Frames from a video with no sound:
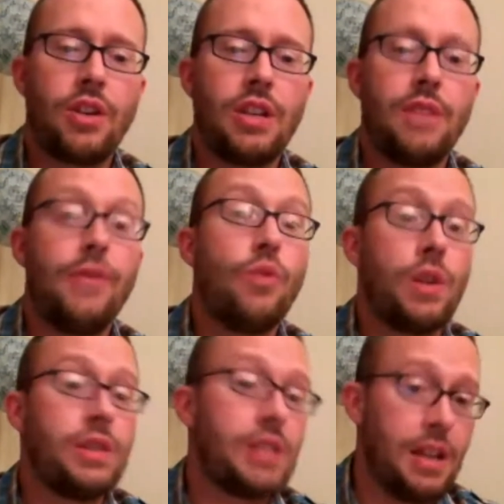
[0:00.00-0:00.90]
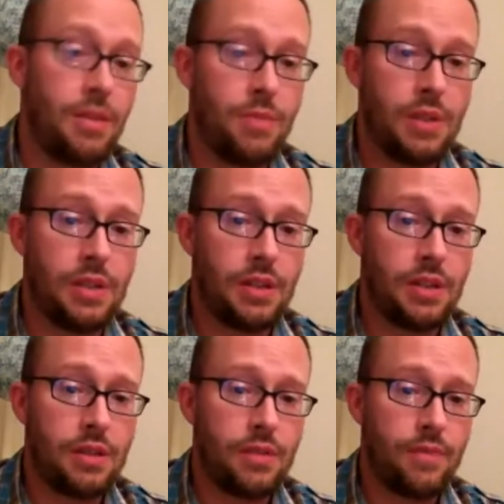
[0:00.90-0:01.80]
they're going to give you one side of the
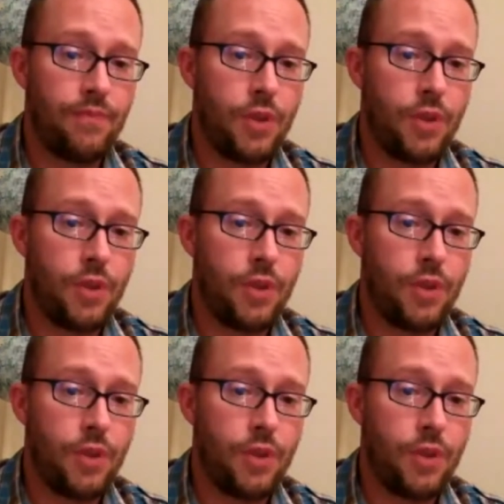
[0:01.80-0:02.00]
business,